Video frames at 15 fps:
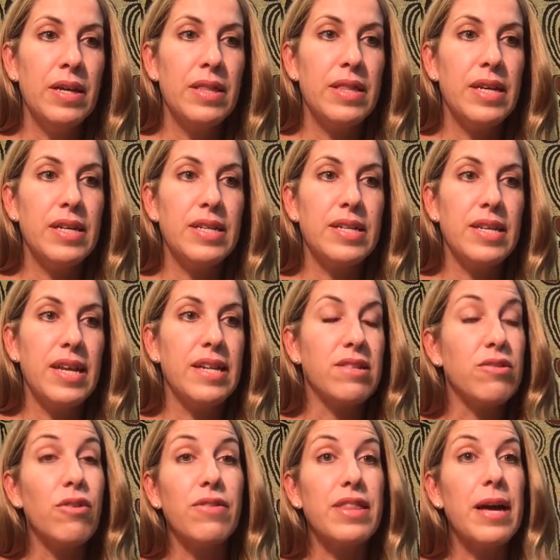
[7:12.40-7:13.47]
that it's
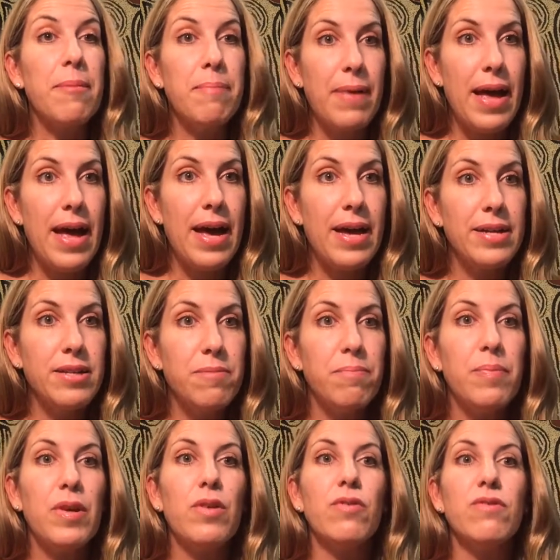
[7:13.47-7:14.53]
not that bad,
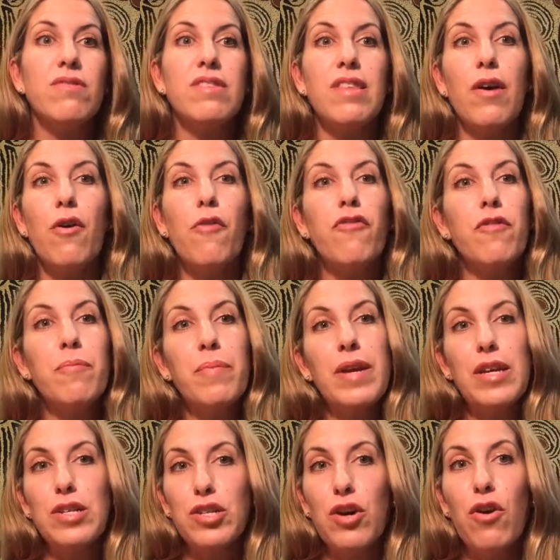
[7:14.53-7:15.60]
because they're often
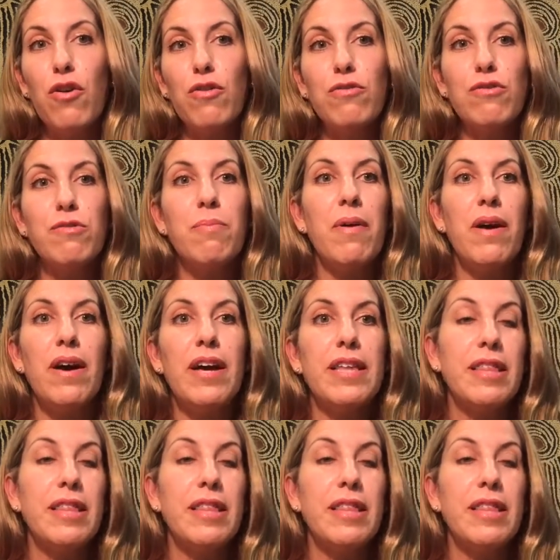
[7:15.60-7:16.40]
being told by